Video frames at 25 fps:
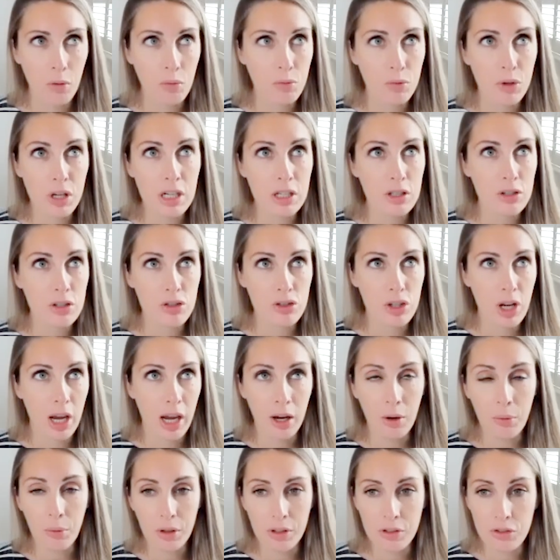know, reach
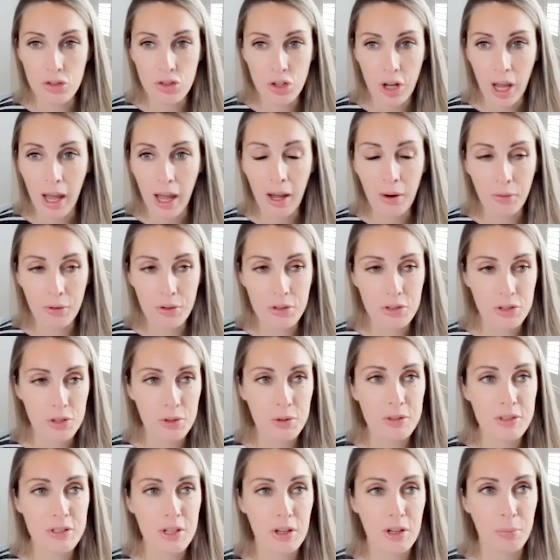out and share and
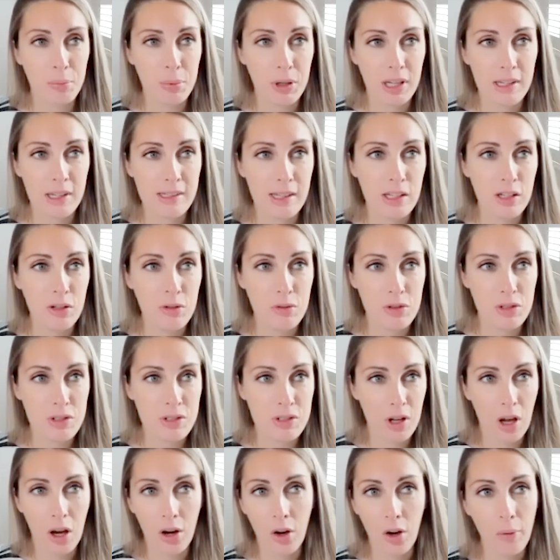do stuff, because then you just
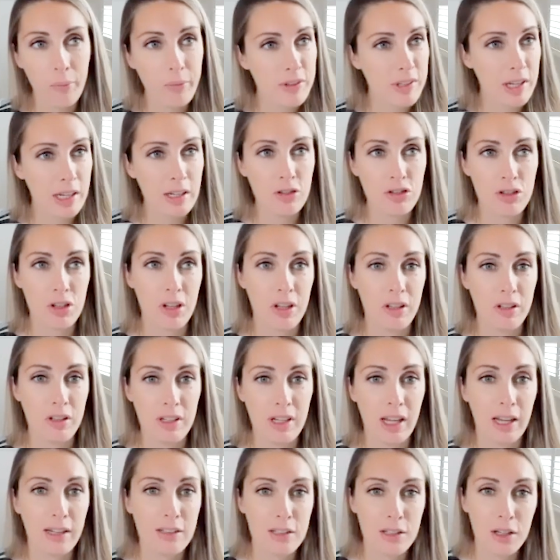start a conversation and
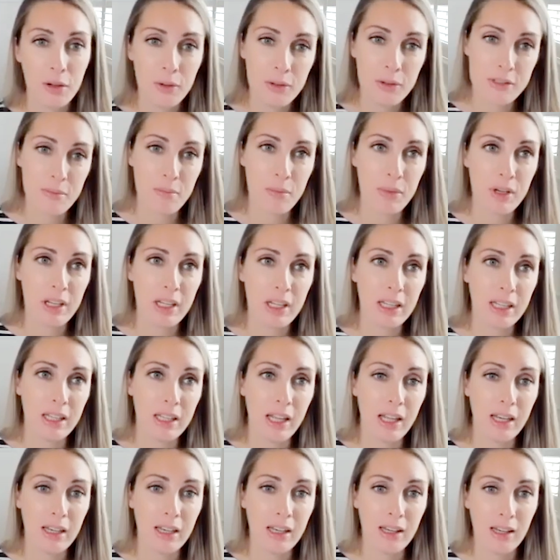you get to know somebody, and
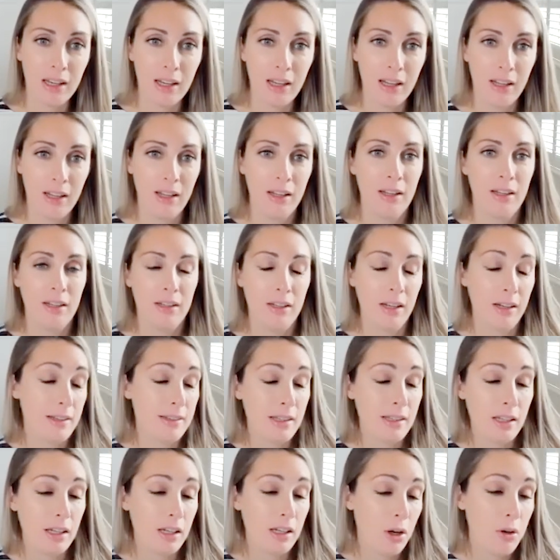then next
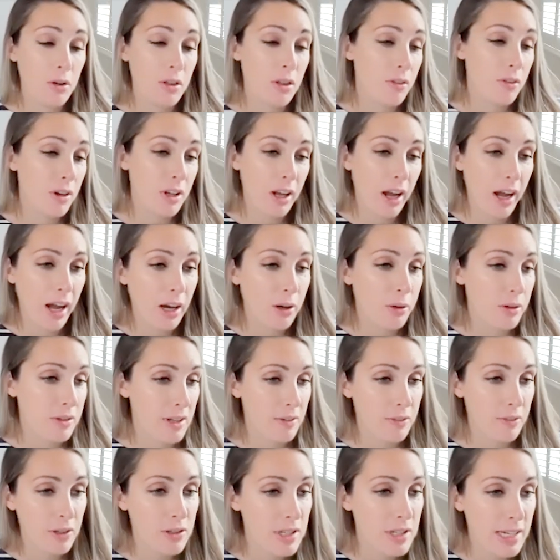thing you know, they're at your house
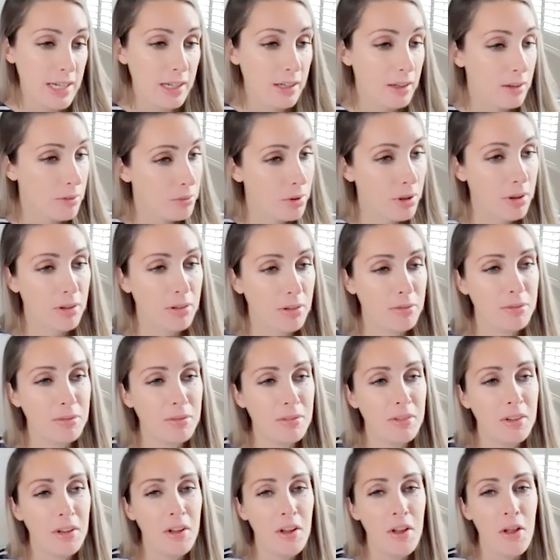having tea.
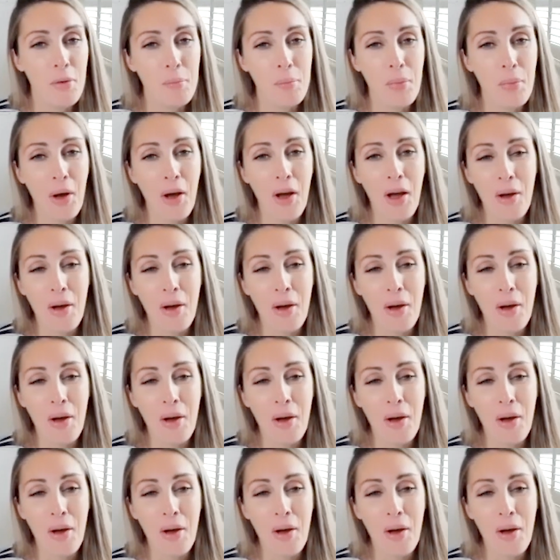But